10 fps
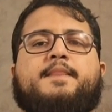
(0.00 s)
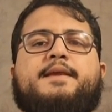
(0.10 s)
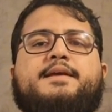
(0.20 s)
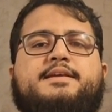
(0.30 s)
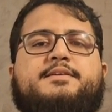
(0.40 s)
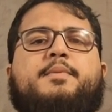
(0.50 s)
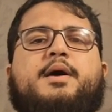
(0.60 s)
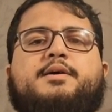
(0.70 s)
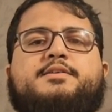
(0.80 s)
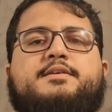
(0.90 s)
In this
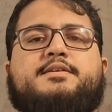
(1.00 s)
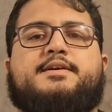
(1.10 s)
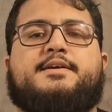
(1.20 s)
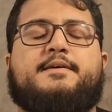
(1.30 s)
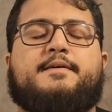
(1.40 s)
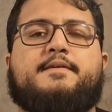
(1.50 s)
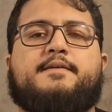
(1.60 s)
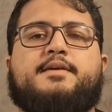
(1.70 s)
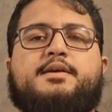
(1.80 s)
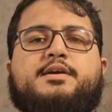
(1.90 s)
part, the
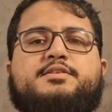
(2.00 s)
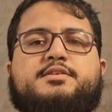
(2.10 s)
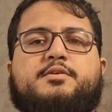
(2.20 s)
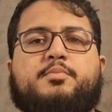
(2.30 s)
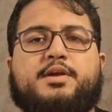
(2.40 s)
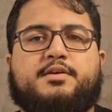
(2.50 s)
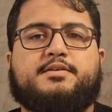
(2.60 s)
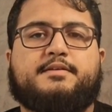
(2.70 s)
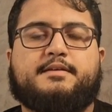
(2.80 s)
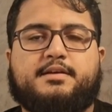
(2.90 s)
cursor
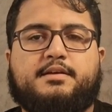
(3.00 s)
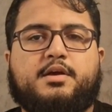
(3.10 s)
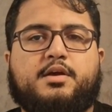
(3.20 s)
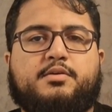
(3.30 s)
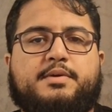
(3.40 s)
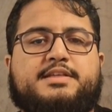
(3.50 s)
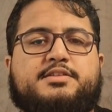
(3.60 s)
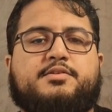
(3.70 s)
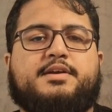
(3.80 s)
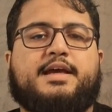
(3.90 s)
will always
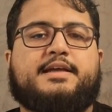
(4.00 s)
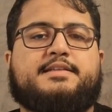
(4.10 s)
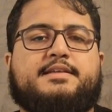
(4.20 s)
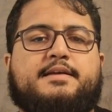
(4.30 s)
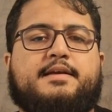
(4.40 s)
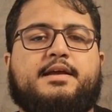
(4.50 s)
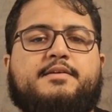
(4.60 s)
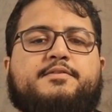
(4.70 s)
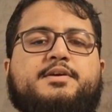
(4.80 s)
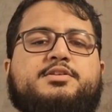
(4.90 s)
create a
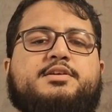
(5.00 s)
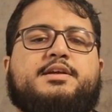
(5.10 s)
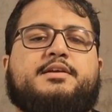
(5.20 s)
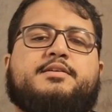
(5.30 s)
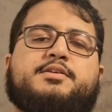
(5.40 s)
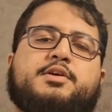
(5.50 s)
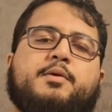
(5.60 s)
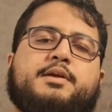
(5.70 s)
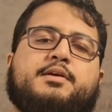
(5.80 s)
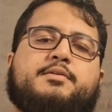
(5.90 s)
versioning
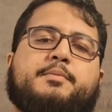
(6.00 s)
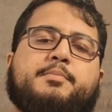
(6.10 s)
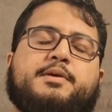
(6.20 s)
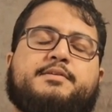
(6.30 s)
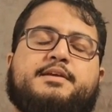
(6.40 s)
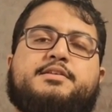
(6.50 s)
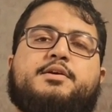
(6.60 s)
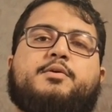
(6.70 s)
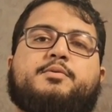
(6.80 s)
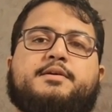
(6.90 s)
showing you the previous
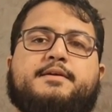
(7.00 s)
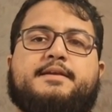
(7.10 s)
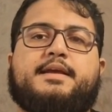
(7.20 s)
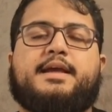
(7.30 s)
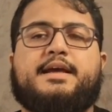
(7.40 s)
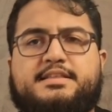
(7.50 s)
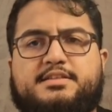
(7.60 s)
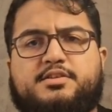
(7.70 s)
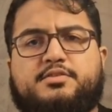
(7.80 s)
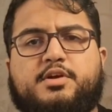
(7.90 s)
code and the
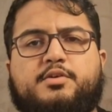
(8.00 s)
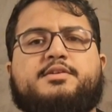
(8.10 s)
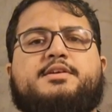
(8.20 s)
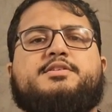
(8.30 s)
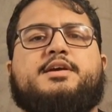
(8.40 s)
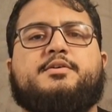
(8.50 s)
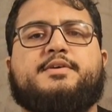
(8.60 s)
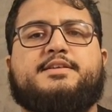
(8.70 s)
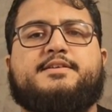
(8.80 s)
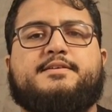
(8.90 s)
new code it
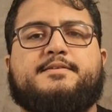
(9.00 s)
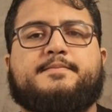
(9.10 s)
generated.